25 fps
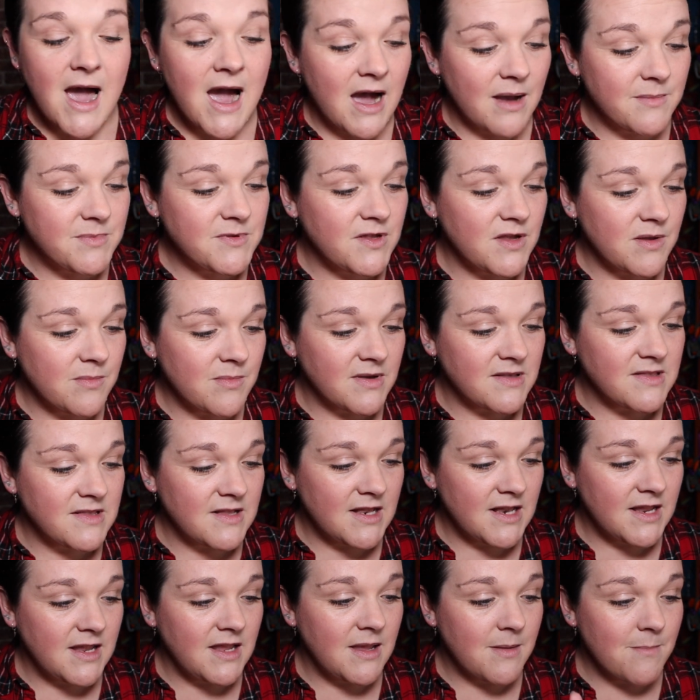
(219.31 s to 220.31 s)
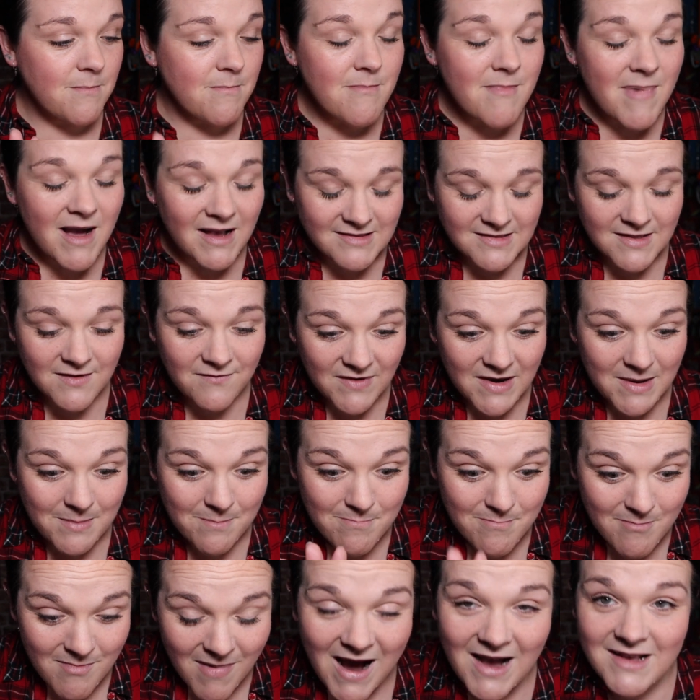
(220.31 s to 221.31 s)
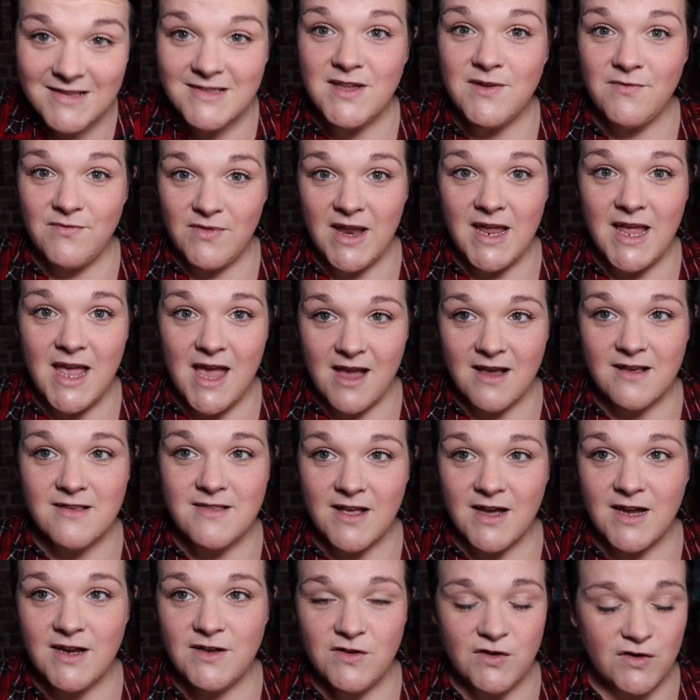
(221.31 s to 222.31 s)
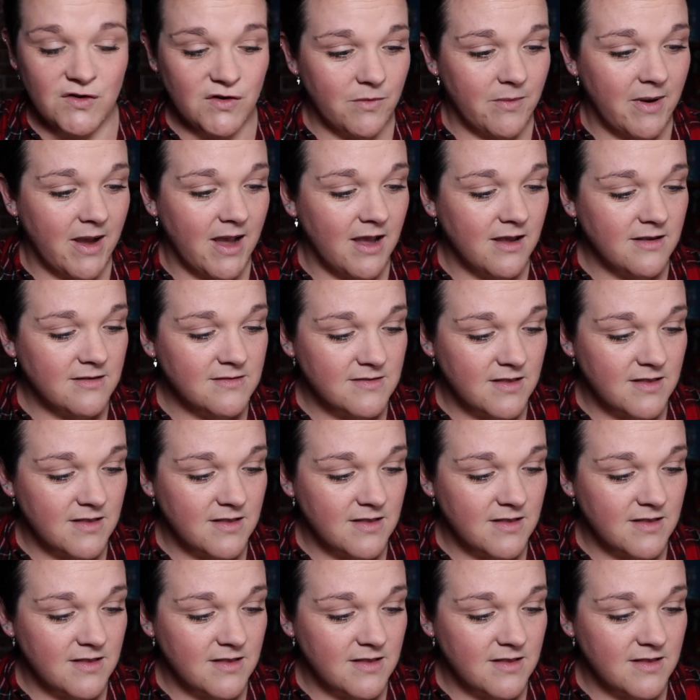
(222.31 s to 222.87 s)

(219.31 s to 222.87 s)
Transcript: Absolutely massively, massively, massively excited to do it.